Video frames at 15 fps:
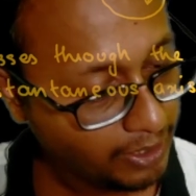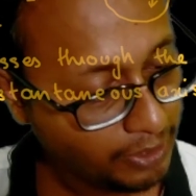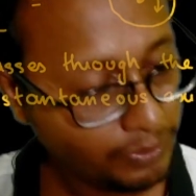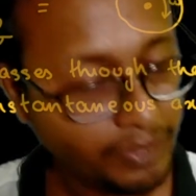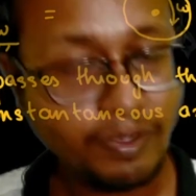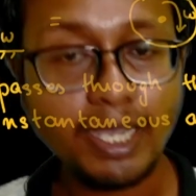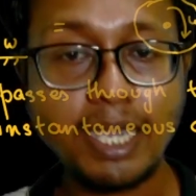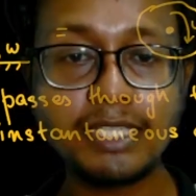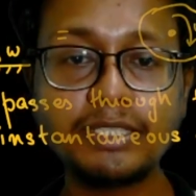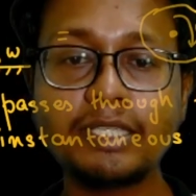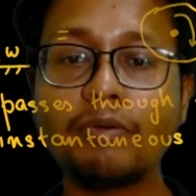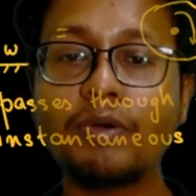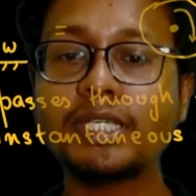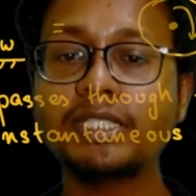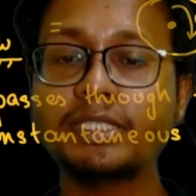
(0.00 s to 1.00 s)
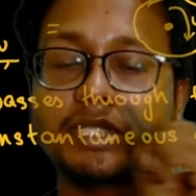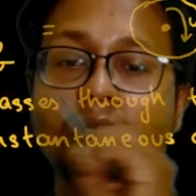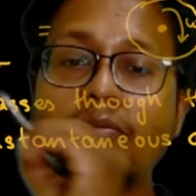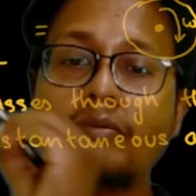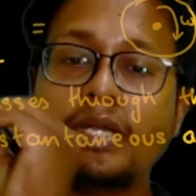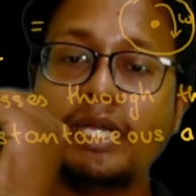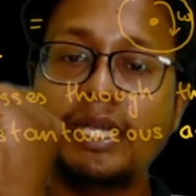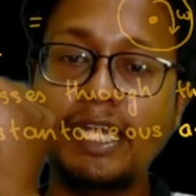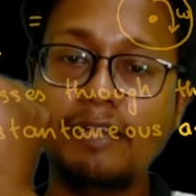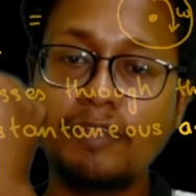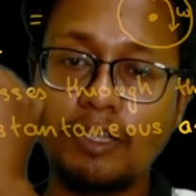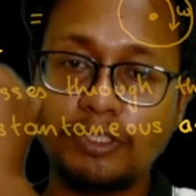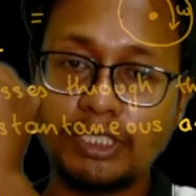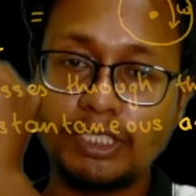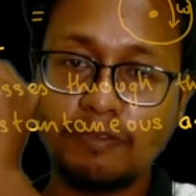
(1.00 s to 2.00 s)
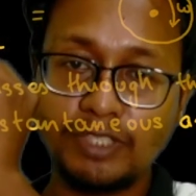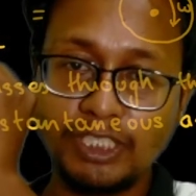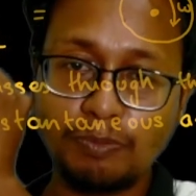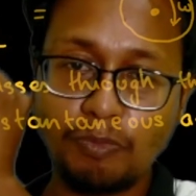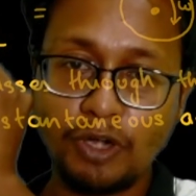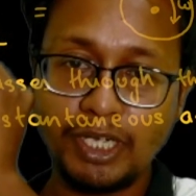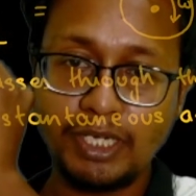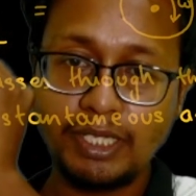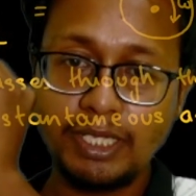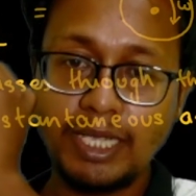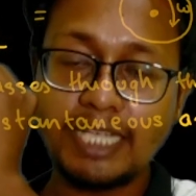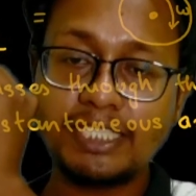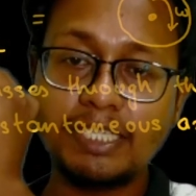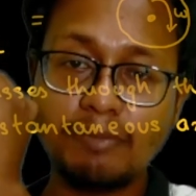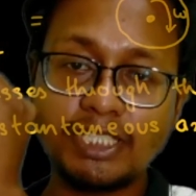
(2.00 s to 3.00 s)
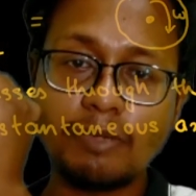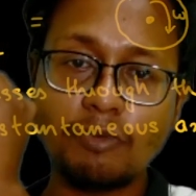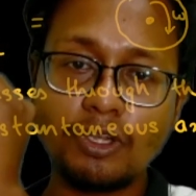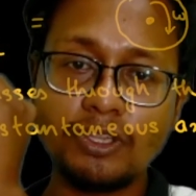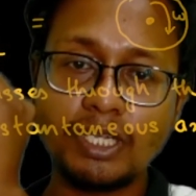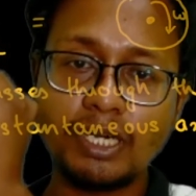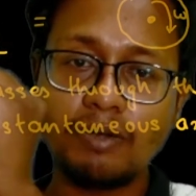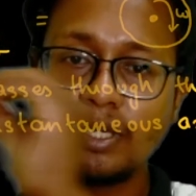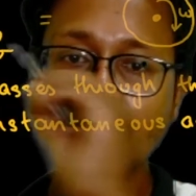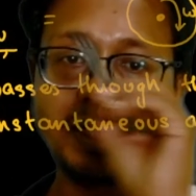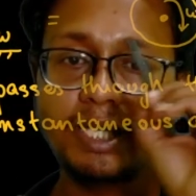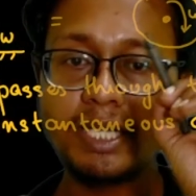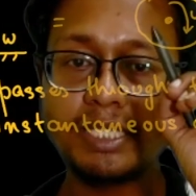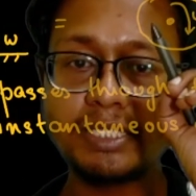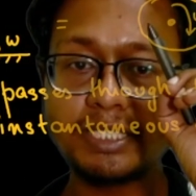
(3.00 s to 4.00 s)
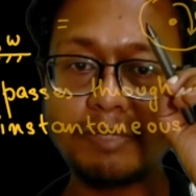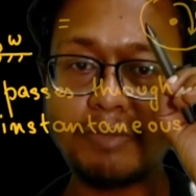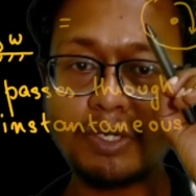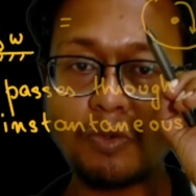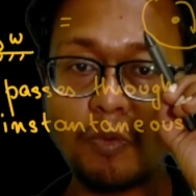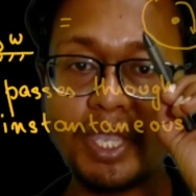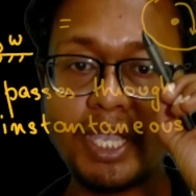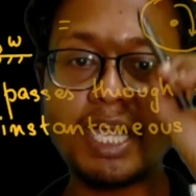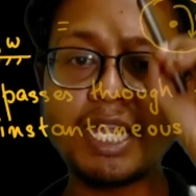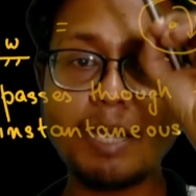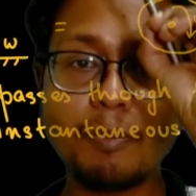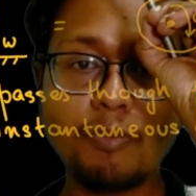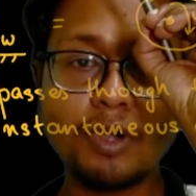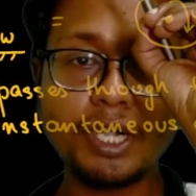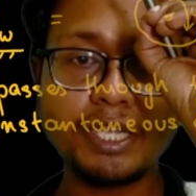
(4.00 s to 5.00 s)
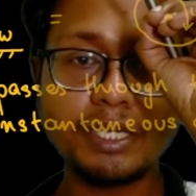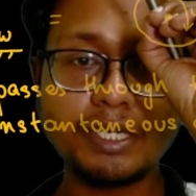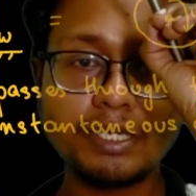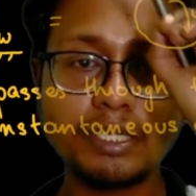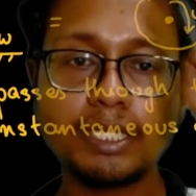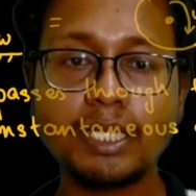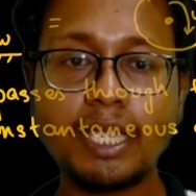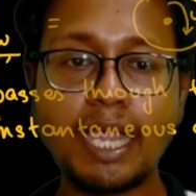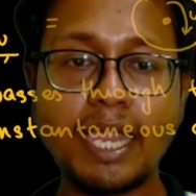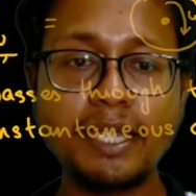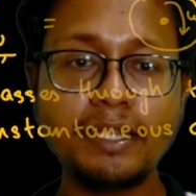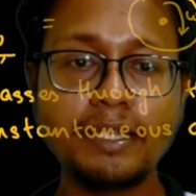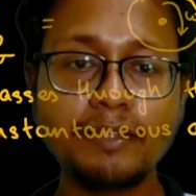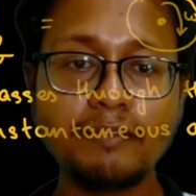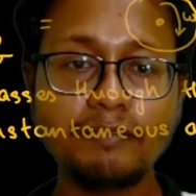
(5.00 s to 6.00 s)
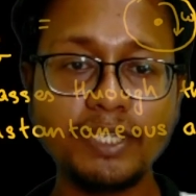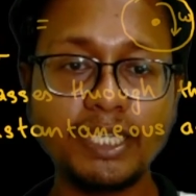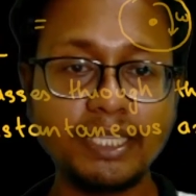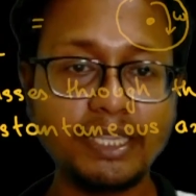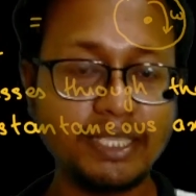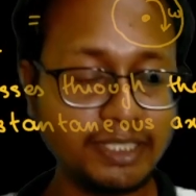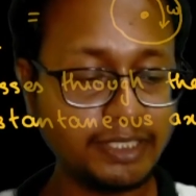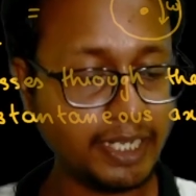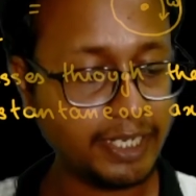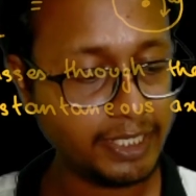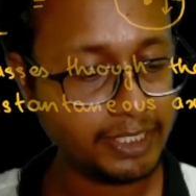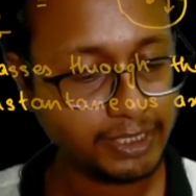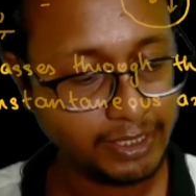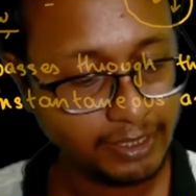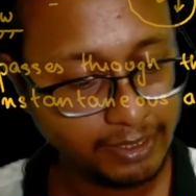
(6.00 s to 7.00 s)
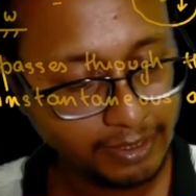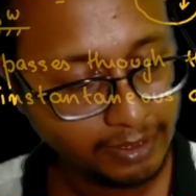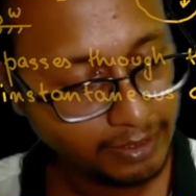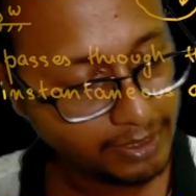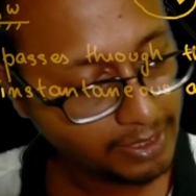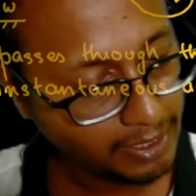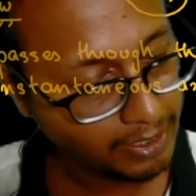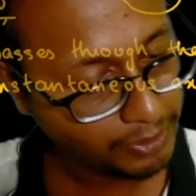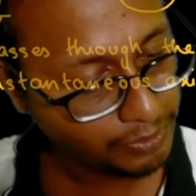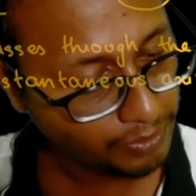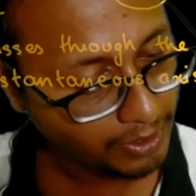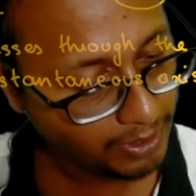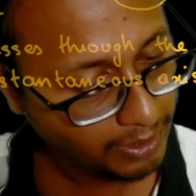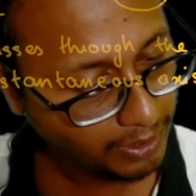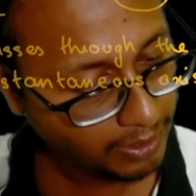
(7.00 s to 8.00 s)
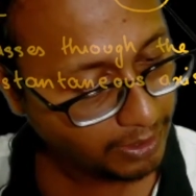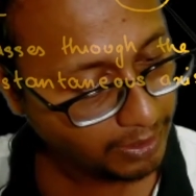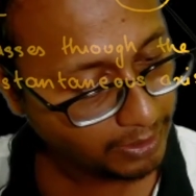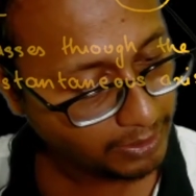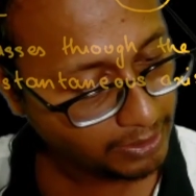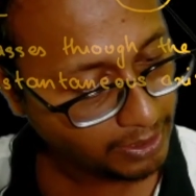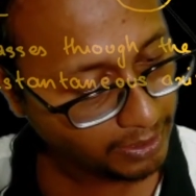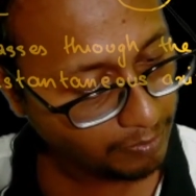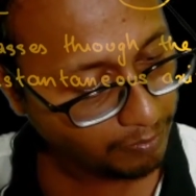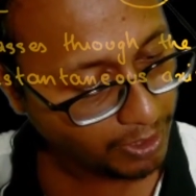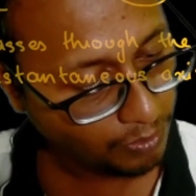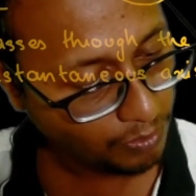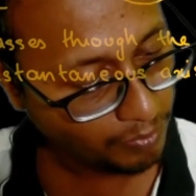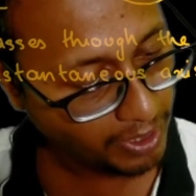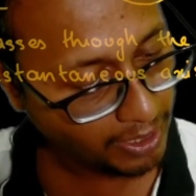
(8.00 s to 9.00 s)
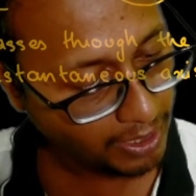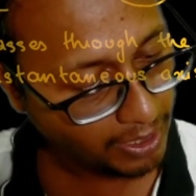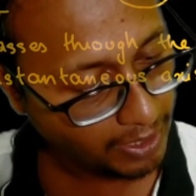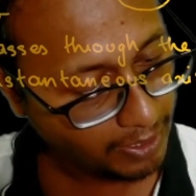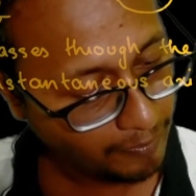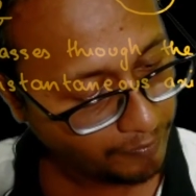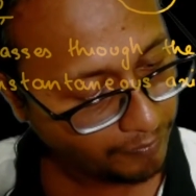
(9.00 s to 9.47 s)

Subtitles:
So if I ask the what is the net velocity of this point as seen by someone on the ground, it is nothing but omega r upward and v in this direction. Understood? This is nothing but omega r.